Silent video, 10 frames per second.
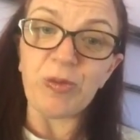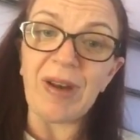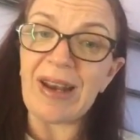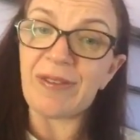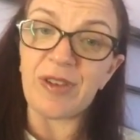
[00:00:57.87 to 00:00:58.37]

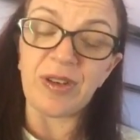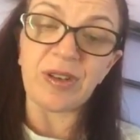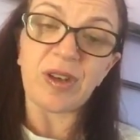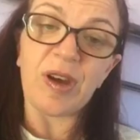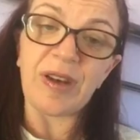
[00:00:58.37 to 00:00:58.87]

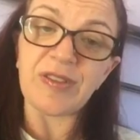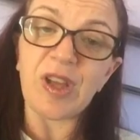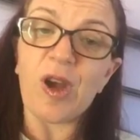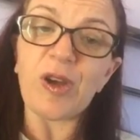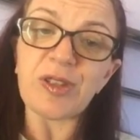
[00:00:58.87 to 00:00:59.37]
relevant kind of
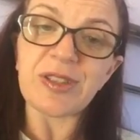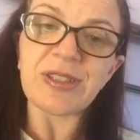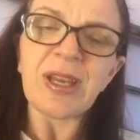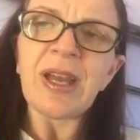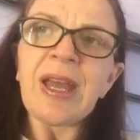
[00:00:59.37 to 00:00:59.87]
tasks.
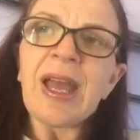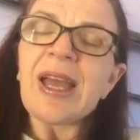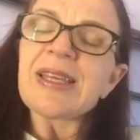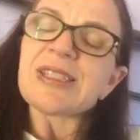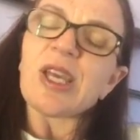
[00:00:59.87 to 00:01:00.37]

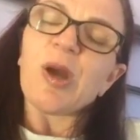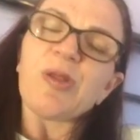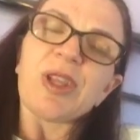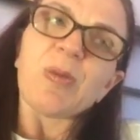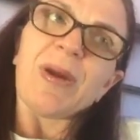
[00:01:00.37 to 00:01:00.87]
So
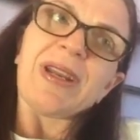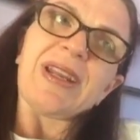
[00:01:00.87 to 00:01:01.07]
this one,